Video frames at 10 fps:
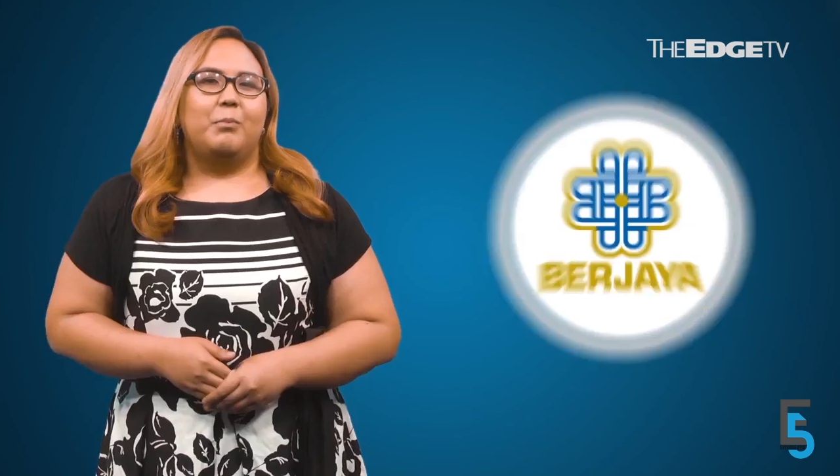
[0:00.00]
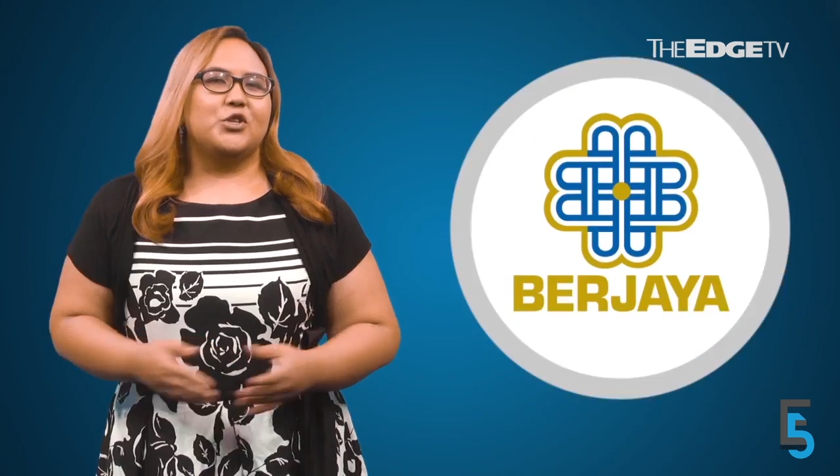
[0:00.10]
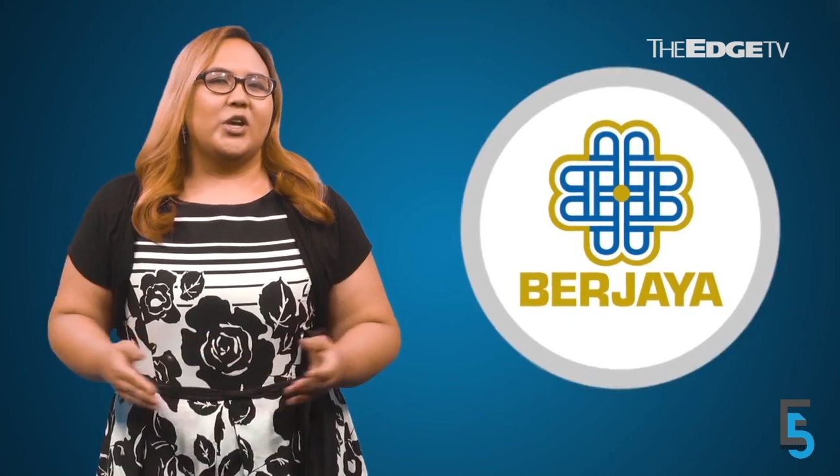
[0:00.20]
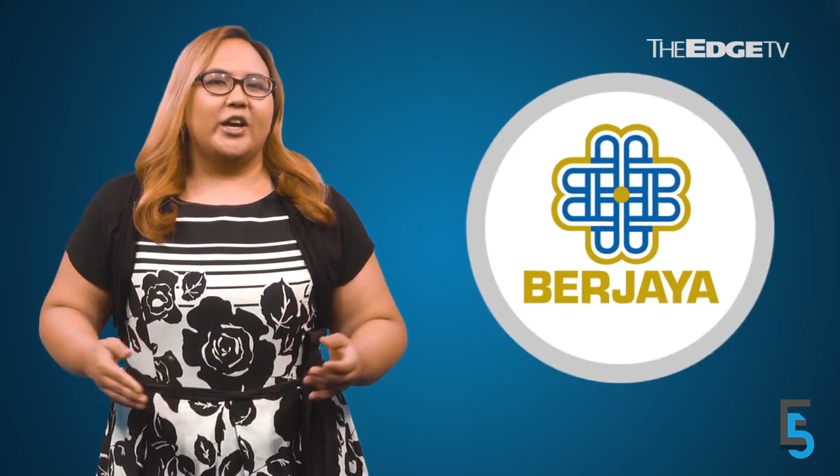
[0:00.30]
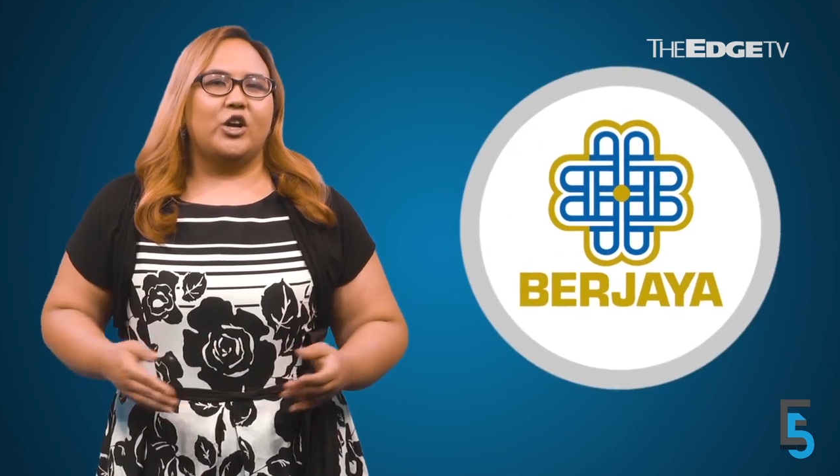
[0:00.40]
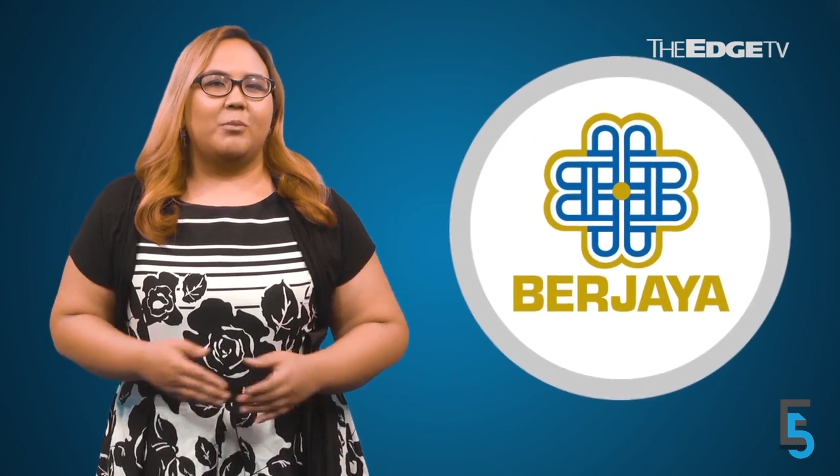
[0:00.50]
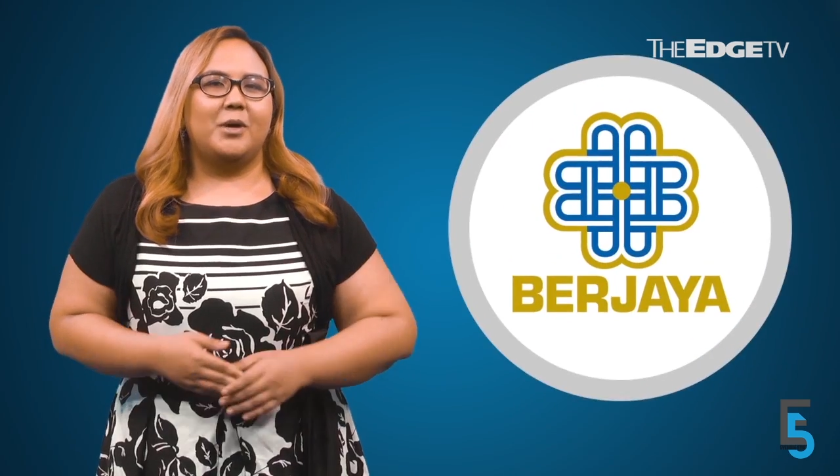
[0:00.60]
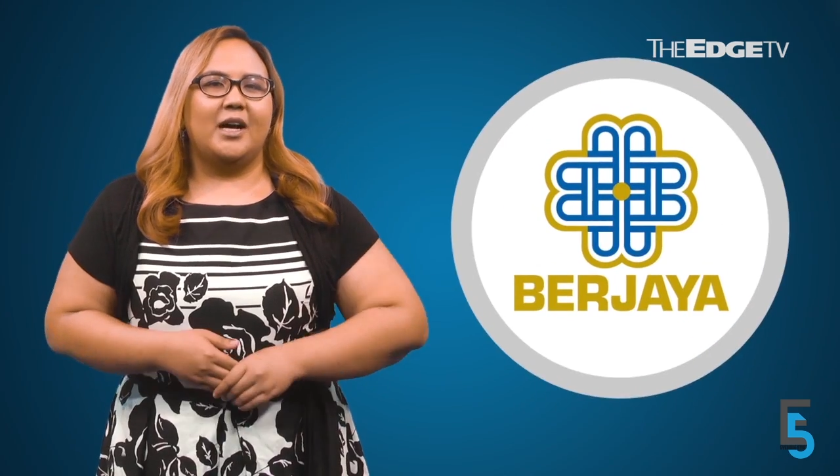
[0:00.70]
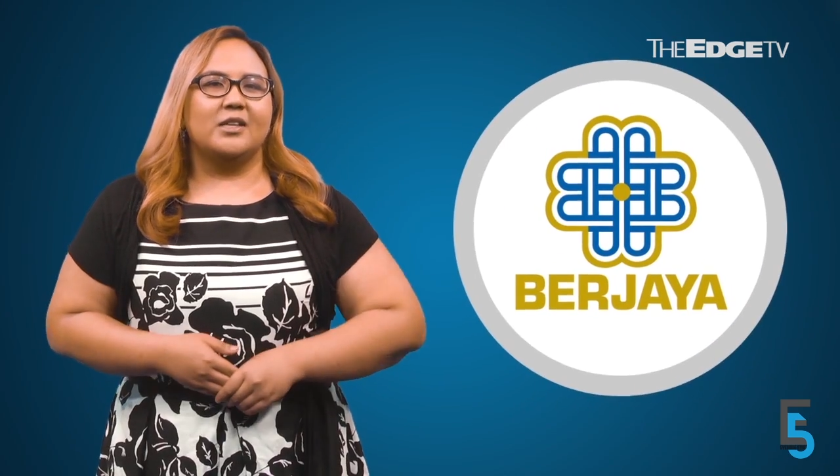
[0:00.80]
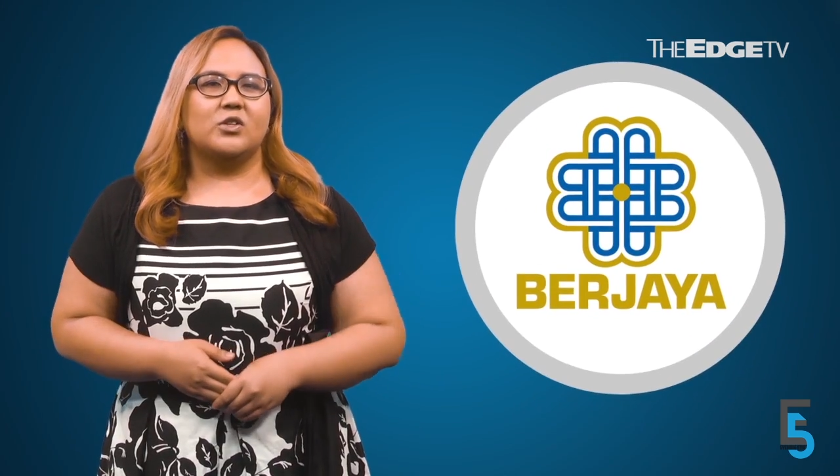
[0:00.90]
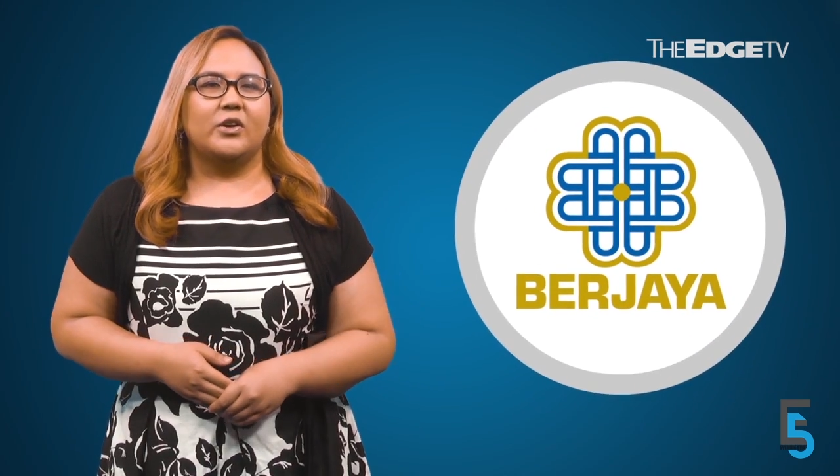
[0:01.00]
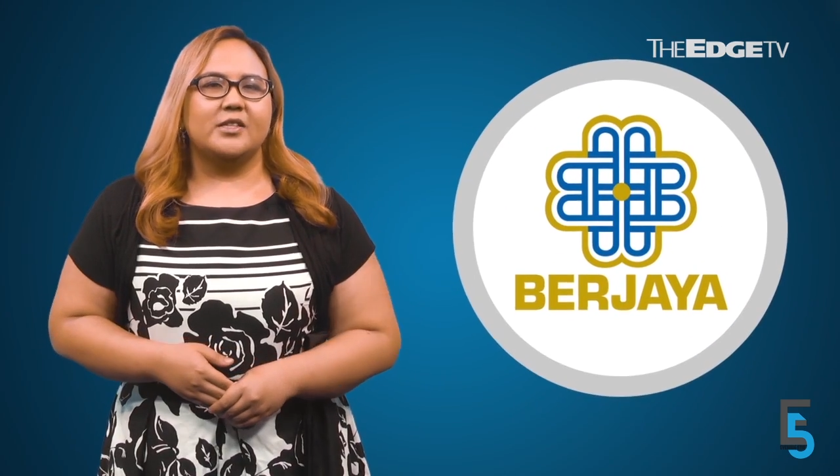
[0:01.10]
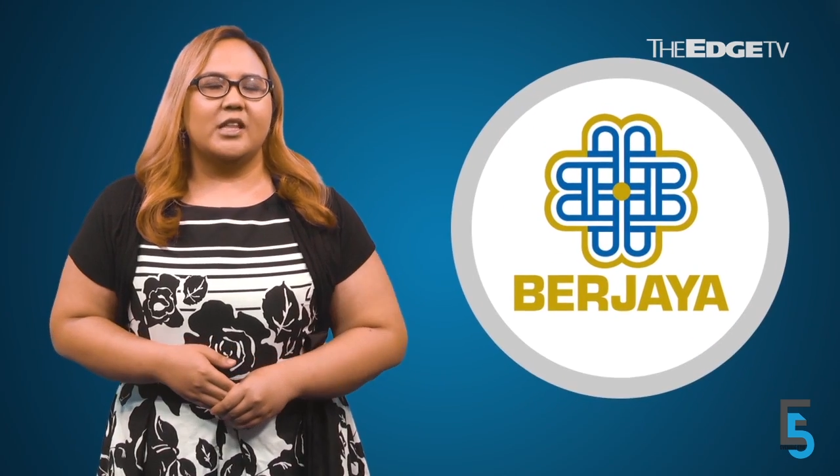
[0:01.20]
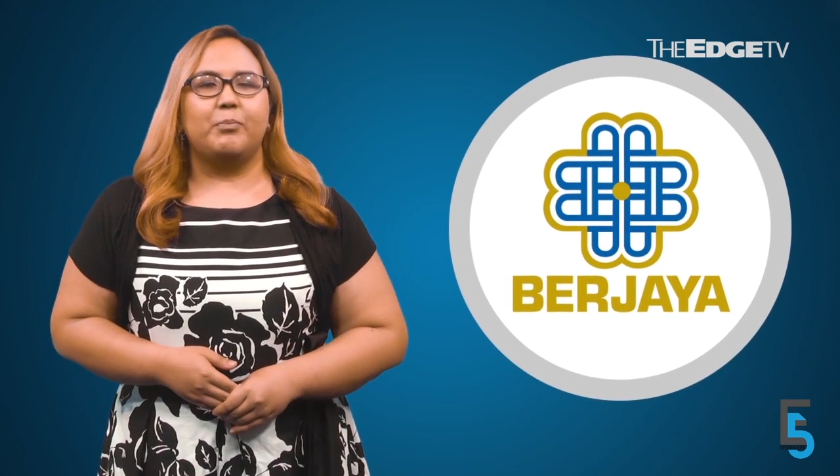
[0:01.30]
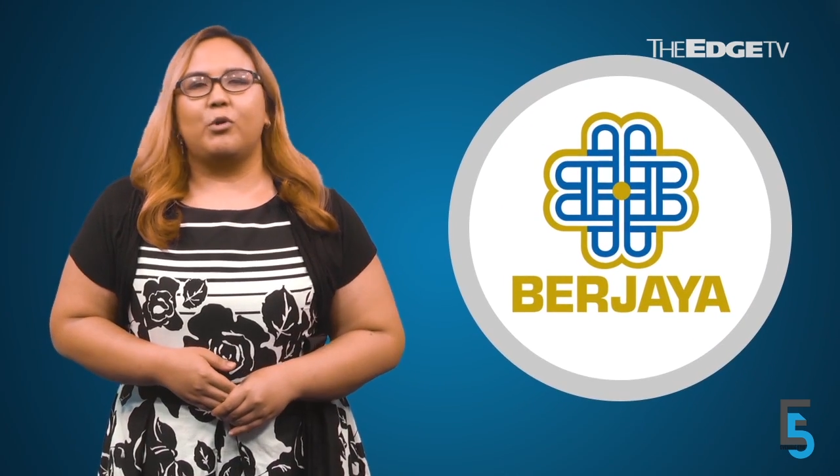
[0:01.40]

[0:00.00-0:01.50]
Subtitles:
Berjaya Corp saw its net